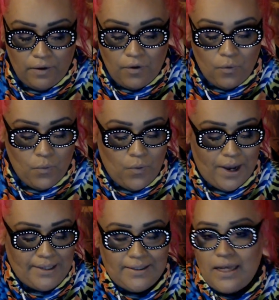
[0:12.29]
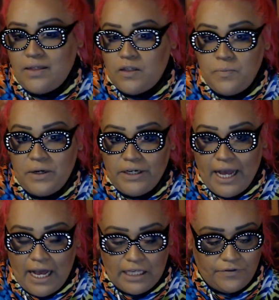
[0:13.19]
what Spirit
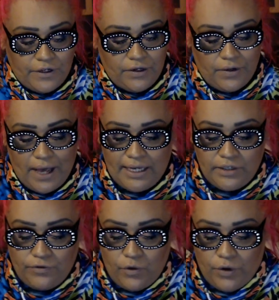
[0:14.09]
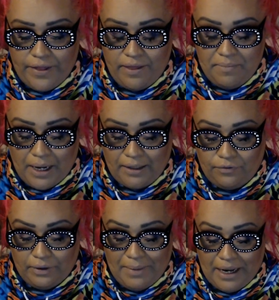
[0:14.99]
has for you guys for the
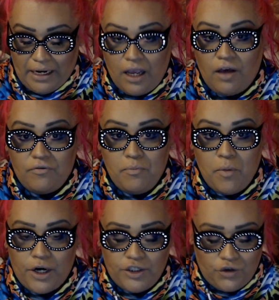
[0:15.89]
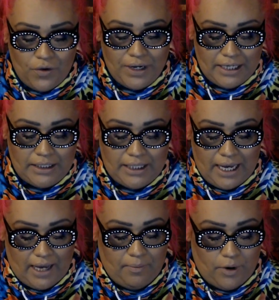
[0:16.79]
month remaining of March going into
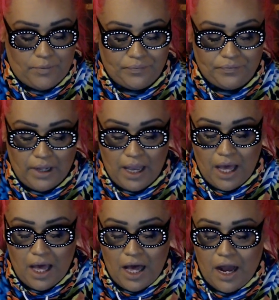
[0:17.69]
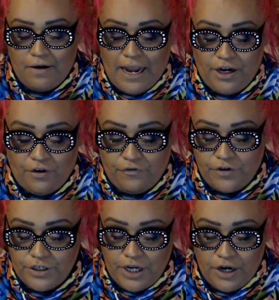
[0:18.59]
April. All right, your
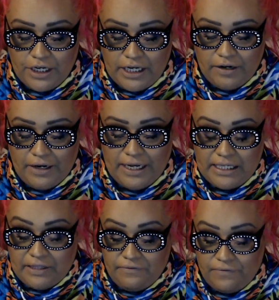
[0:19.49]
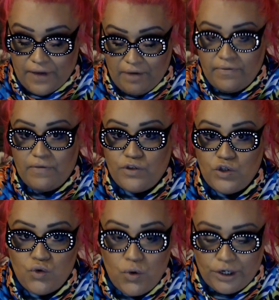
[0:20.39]
first card here is the Five of
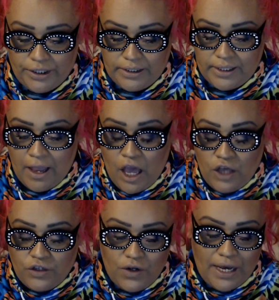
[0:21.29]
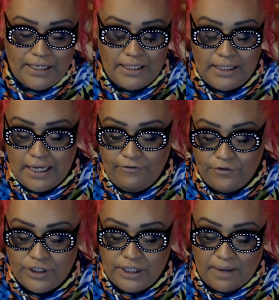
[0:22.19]
Swords. So I see
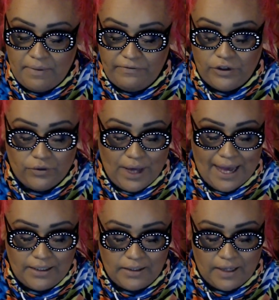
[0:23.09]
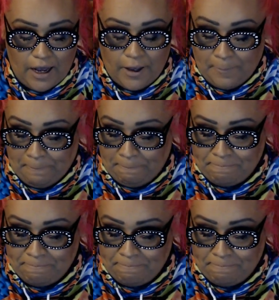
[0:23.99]
for some of you guys, um,